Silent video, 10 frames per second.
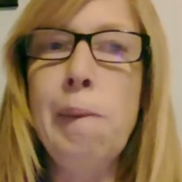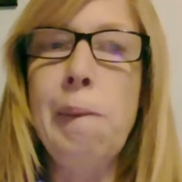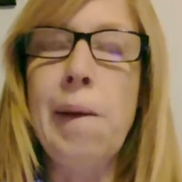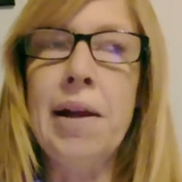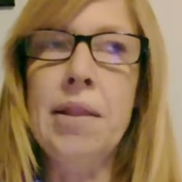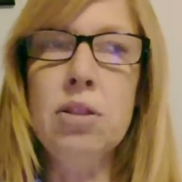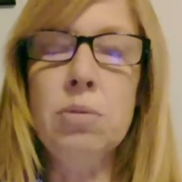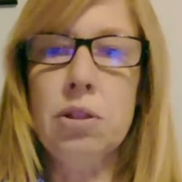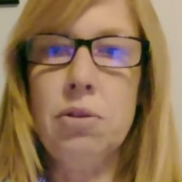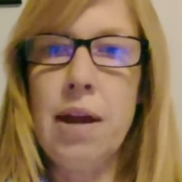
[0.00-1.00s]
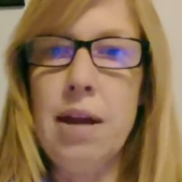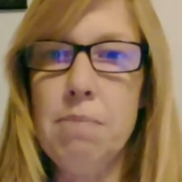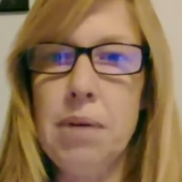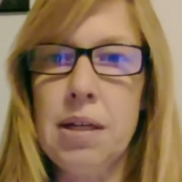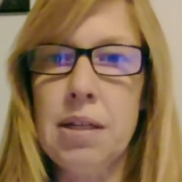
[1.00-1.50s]
And this was
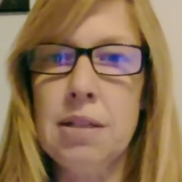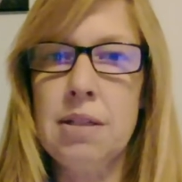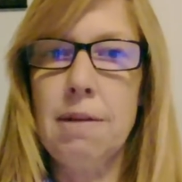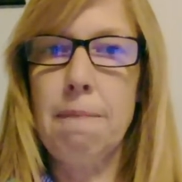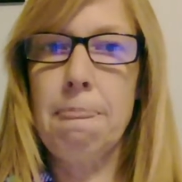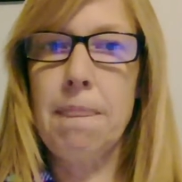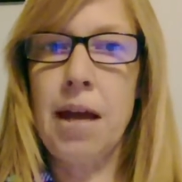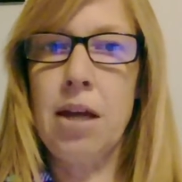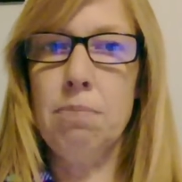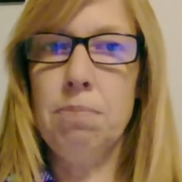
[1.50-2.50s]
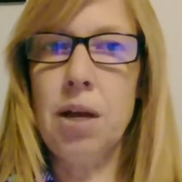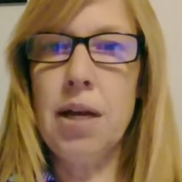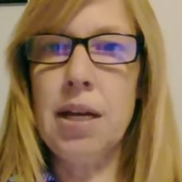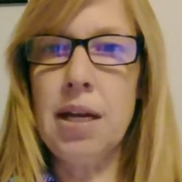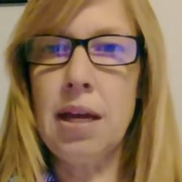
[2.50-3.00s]
great because I could
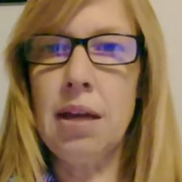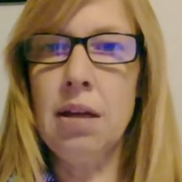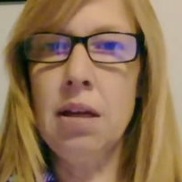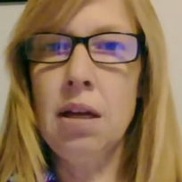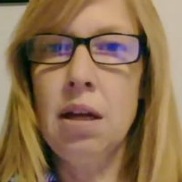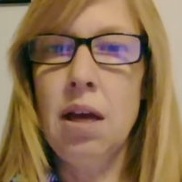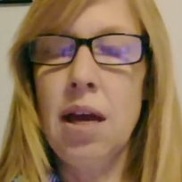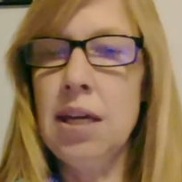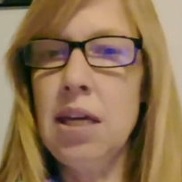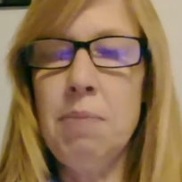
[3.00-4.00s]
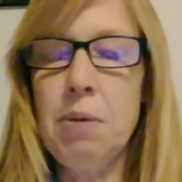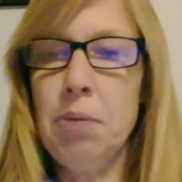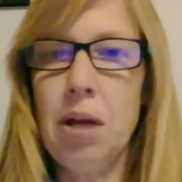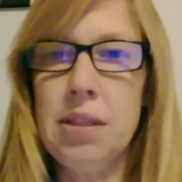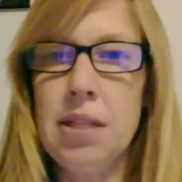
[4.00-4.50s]
plug it in and keep it
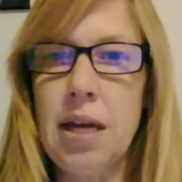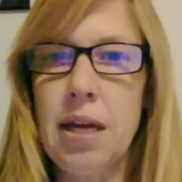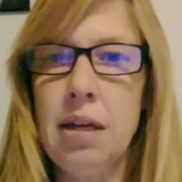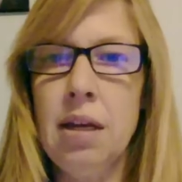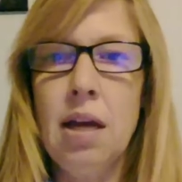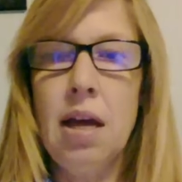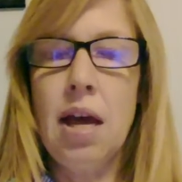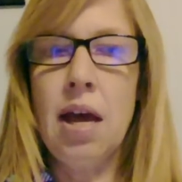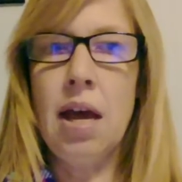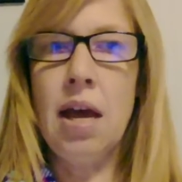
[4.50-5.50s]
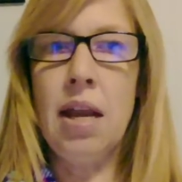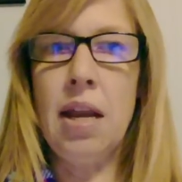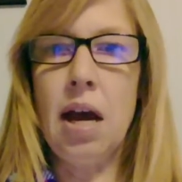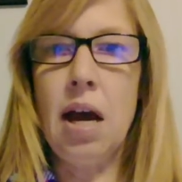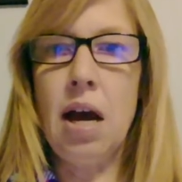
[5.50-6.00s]
plugged in,
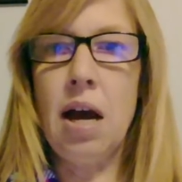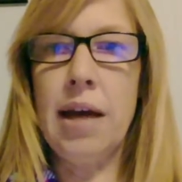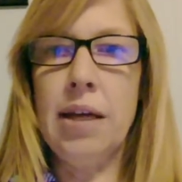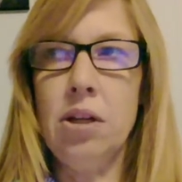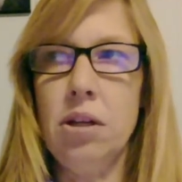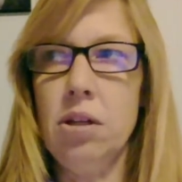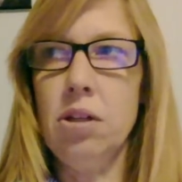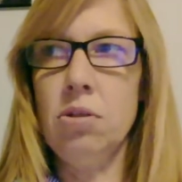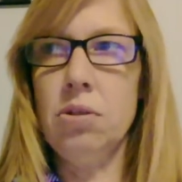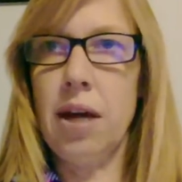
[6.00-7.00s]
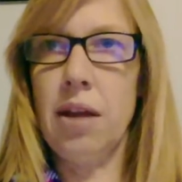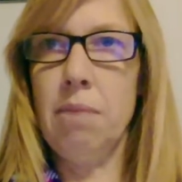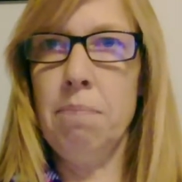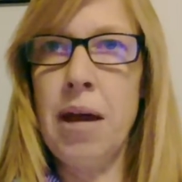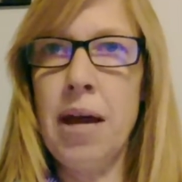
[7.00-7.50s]
and I could use it on
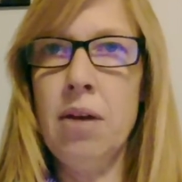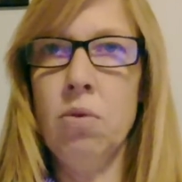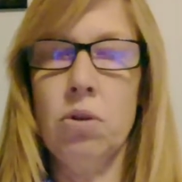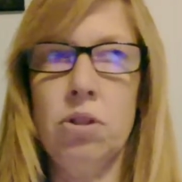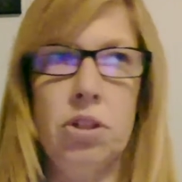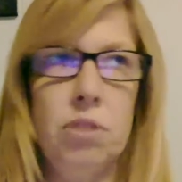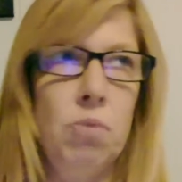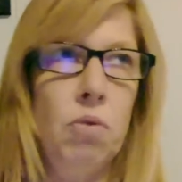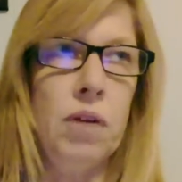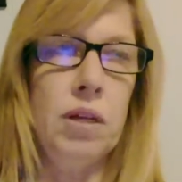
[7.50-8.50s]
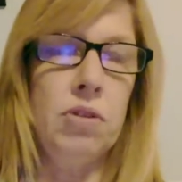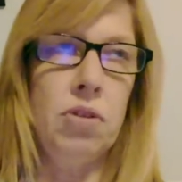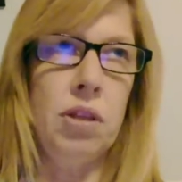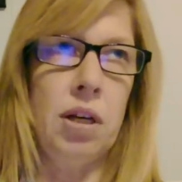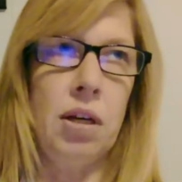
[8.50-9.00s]
the bed or just move it
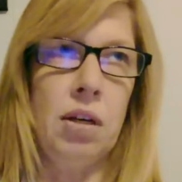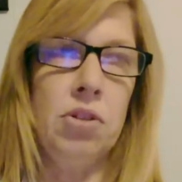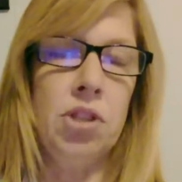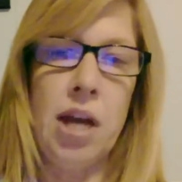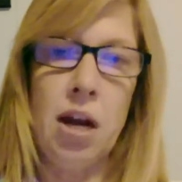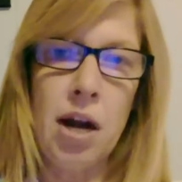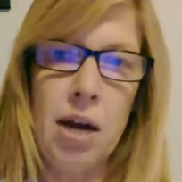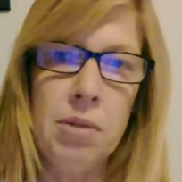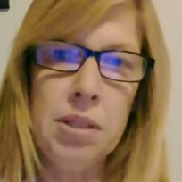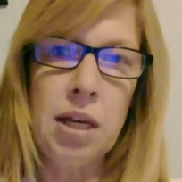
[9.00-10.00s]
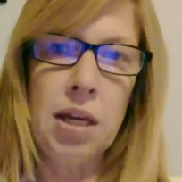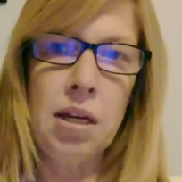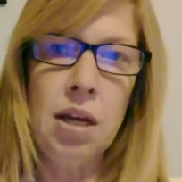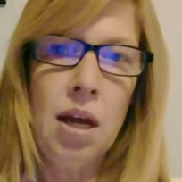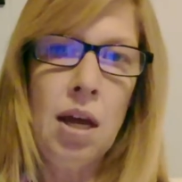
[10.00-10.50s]
to the chair I was
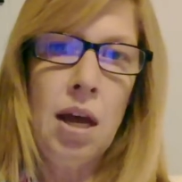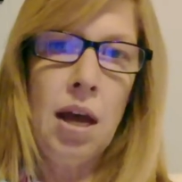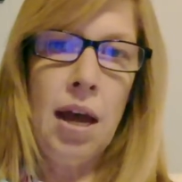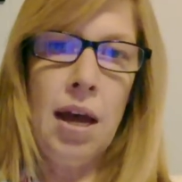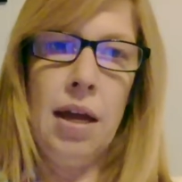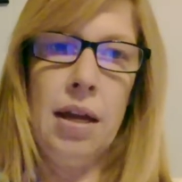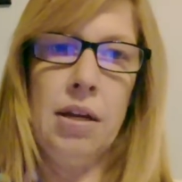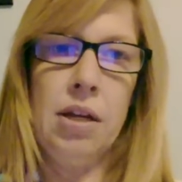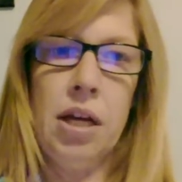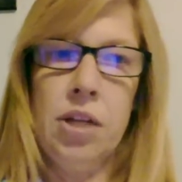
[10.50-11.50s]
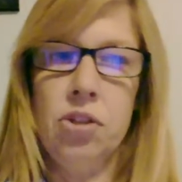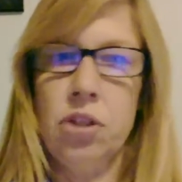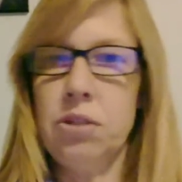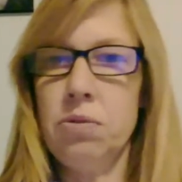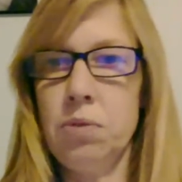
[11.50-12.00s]
in. And it
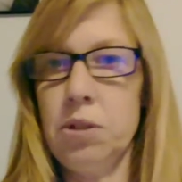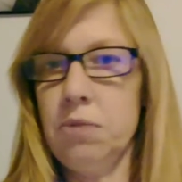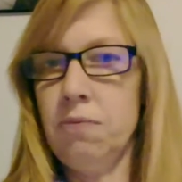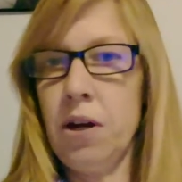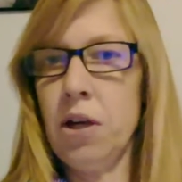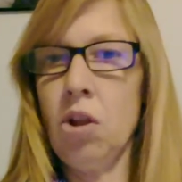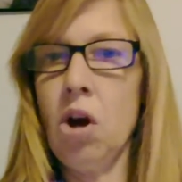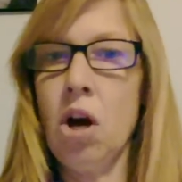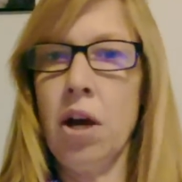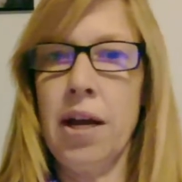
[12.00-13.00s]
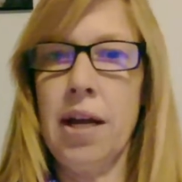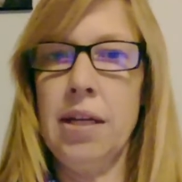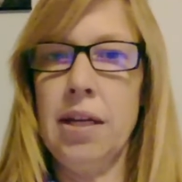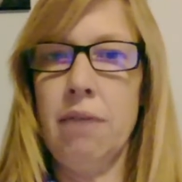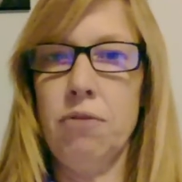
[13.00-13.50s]
just was very long, and I
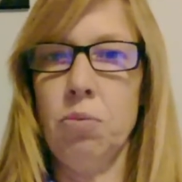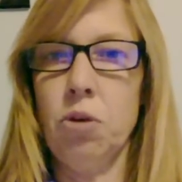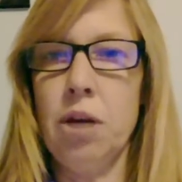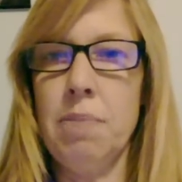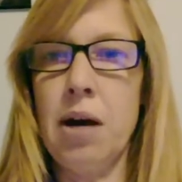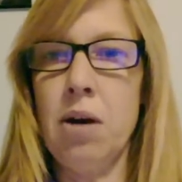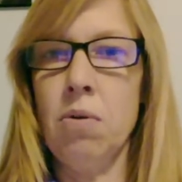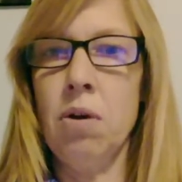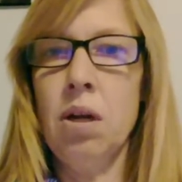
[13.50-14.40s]
didn't have to worry about